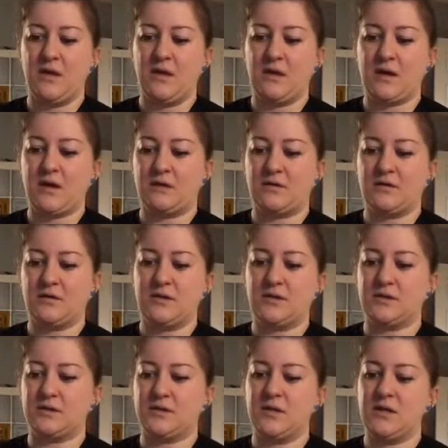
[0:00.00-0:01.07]
yeah,
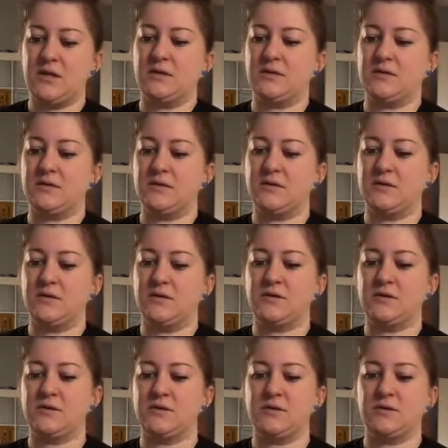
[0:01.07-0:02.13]
just take and
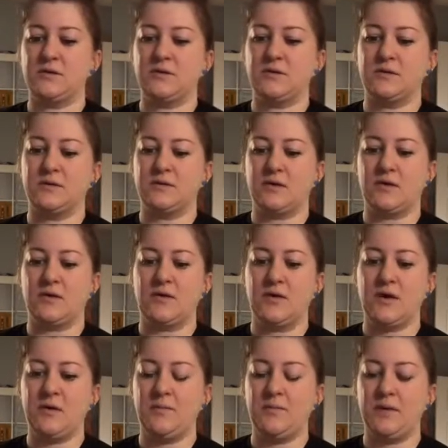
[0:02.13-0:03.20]

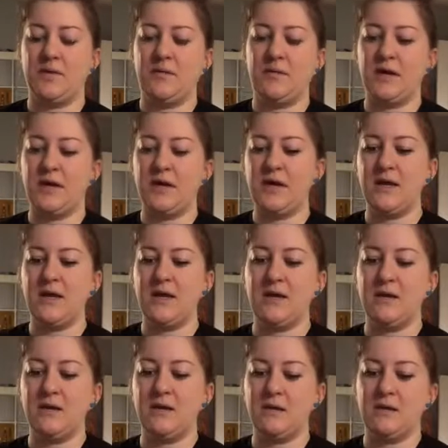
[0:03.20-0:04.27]
scrape it
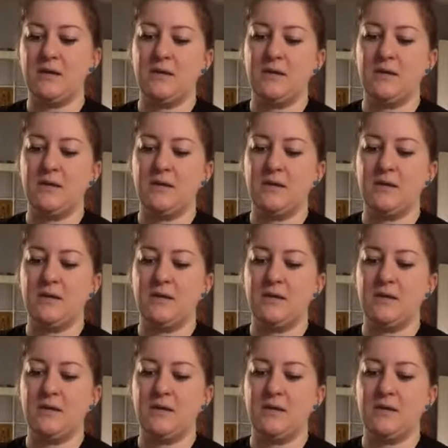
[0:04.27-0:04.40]
away.